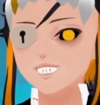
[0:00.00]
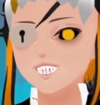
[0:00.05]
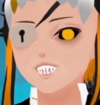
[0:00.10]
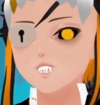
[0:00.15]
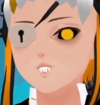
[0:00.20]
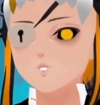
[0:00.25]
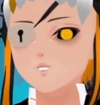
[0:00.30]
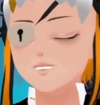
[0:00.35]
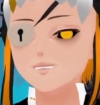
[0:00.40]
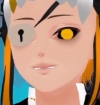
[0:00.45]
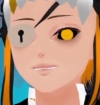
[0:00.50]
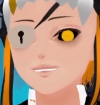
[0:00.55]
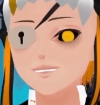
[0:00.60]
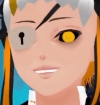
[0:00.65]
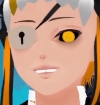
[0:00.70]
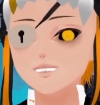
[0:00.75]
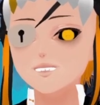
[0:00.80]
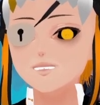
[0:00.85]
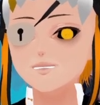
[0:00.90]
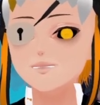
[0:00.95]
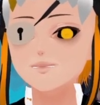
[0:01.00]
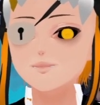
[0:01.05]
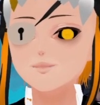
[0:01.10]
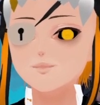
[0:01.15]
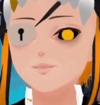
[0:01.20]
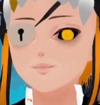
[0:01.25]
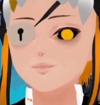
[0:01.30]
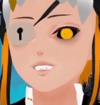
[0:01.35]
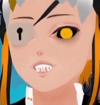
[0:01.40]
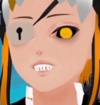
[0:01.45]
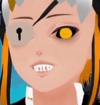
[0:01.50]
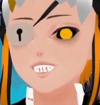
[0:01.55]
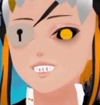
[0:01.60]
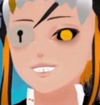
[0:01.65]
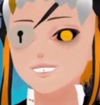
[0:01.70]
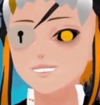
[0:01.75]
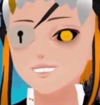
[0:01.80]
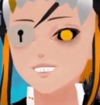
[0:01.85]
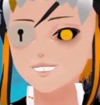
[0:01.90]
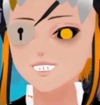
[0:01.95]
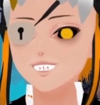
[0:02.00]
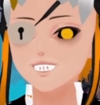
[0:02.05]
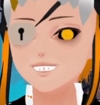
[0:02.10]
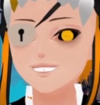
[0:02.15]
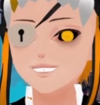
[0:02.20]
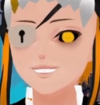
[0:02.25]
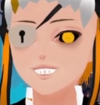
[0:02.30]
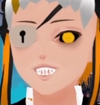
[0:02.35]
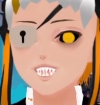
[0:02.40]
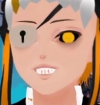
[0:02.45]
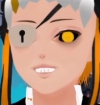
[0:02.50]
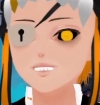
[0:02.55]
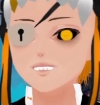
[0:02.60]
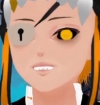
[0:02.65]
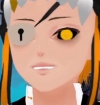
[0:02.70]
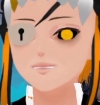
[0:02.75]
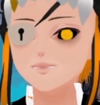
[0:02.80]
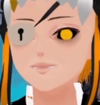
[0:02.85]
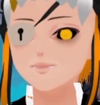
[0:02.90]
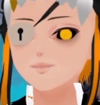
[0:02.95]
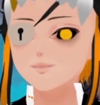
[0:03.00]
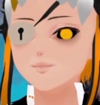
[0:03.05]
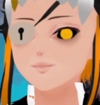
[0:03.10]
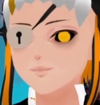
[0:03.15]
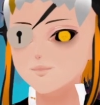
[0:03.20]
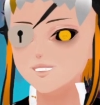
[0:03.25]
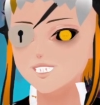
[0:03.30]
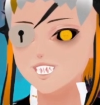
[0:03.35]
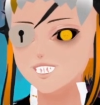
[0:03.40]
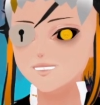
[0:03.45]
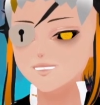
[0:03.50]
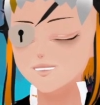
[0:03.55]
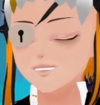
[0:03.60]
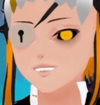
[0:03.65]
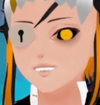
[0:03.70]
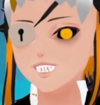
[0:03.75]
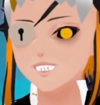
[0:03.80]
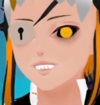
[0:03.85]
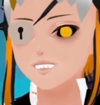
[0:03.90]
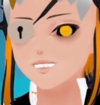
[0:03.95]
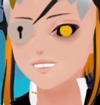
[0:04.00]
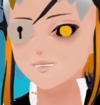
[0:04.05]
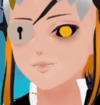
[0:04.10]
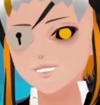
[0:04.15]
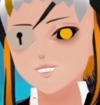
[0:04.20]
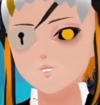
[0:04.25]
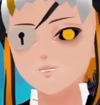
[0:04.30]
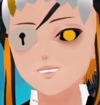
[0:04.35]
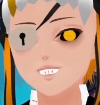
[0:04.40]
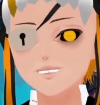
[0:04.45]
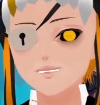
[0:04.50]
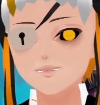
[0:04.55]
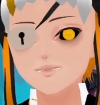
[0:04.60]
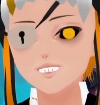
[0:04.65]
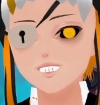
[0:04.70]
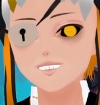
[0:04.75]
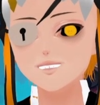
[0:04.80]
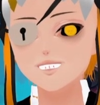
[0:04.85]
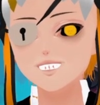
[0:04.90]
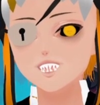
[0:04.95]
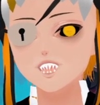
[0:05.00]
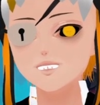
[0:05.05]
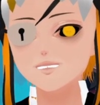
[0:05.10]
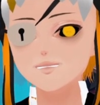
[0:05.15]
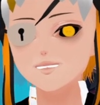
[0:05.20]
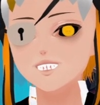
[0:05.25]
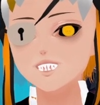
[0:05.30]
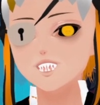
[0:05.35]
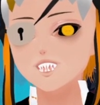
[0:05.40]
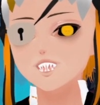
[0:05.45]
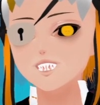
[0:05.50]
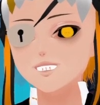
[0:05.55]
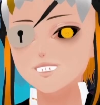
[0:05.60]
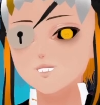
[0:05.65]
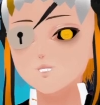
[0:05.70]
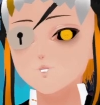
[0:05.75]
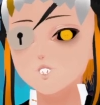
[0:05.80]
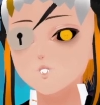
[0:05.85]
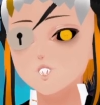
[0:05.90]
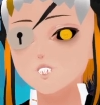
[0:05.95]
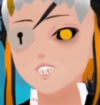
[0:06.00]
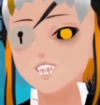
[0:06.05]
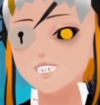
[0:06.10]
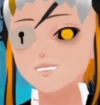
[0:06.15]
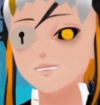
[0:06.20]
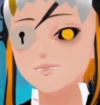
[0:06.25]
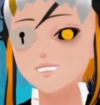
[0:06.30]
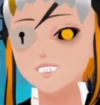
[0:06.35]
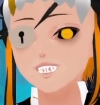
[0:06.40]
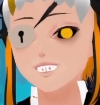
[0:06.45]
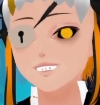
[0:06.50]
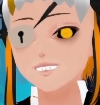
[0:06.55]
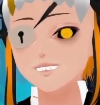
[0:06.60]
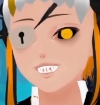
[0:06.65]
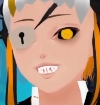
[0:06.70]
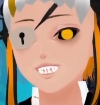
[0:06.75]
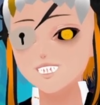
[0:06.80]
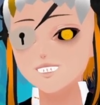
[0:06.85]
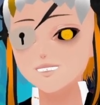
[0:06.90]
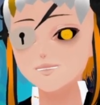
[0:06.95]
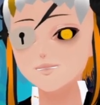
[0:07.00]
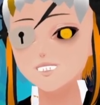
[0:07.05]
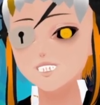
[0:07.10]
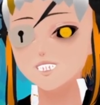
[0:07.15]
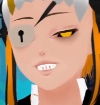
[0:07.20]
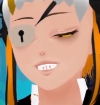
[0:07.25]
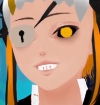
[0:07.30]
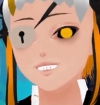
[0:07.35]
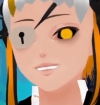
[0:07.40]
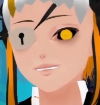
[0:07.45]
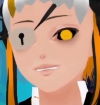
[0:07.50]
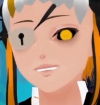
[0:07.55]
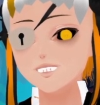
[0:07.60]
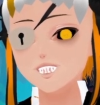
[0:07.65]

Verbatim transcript: Alexandros Mograine, aka the First Ashbringer. He is a 7-cost minion with 7 attack, 7 HP.